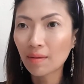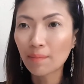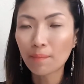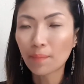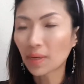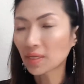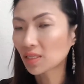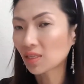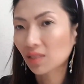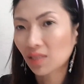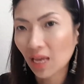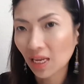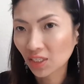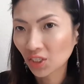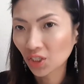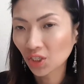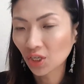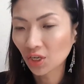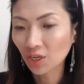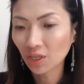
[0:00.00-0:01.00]
muscle
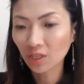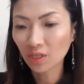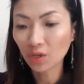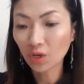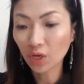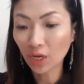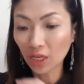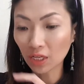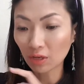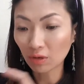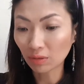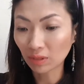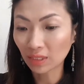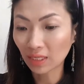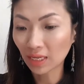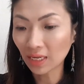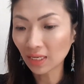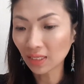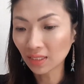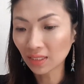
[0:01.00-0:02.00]
tension, you can use
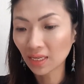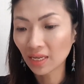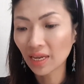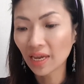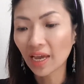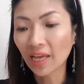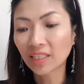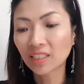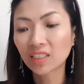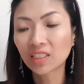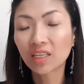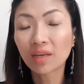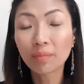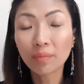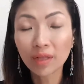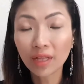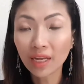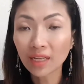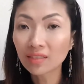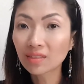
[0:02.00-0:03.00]
this. It
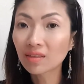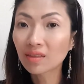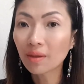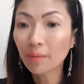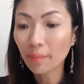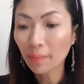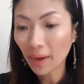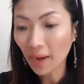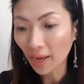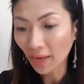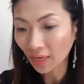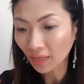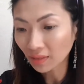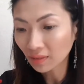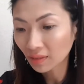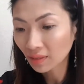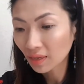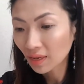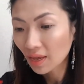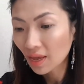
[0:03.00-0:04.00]
stimulates the
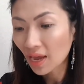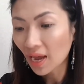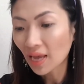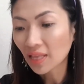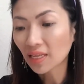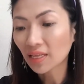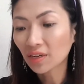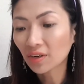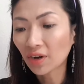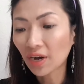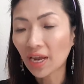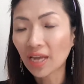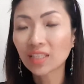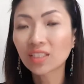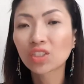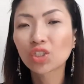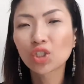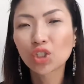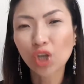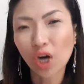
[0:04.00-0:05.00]
mind and it
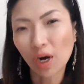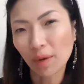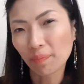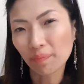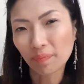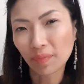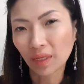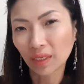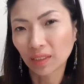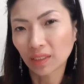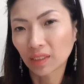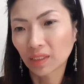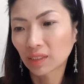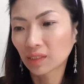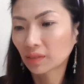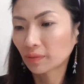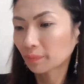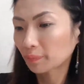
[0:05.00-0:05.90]
creates sharpness.